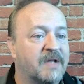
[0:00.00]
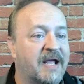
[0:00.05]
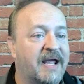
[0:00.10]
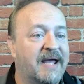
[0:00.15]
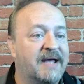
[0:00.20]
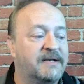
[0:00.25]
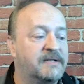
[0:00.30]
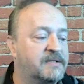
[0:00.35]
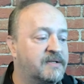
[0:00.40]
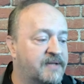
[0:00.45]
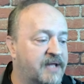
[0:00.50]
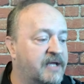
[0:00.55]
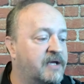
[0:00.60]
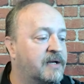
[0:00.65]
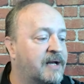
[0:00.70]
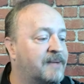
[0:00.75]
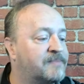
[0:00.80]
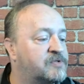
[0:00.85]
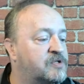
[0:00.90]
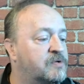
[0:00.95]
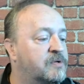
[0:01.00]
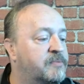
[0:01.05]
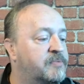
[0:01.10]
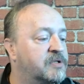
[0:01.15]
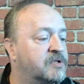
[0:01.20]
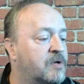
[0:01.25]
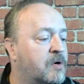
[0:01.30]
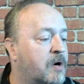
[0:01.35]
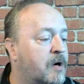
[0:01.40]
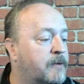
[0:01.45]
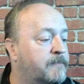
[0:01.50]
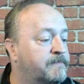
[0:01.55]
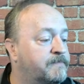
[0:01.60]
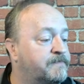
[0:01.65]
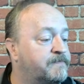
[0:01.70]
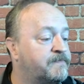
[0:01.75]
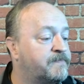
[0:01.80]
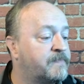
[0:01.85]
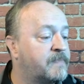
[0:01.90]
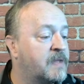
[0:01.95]
And they could absolutely build a car.
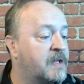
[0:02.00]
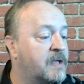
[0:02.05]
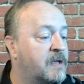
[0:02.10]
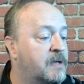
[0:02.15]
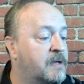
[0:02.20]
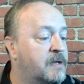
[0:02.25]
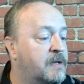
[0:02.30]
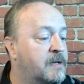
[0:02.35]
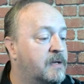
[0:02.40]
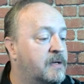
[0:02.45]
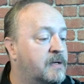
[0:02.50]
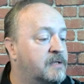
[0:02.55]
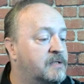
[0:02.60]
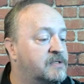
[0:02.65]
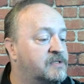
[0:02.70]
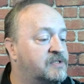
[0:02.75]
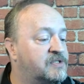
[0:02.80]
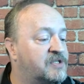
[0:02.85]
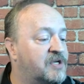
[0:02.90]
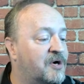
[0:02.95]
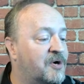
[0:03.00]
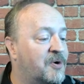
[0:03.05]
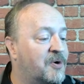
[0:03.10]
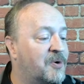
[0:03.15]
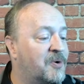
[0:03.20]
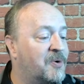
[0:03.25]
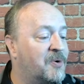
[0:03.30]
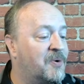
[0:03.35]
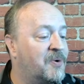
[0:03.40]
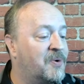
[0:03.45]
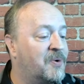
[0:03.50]
So,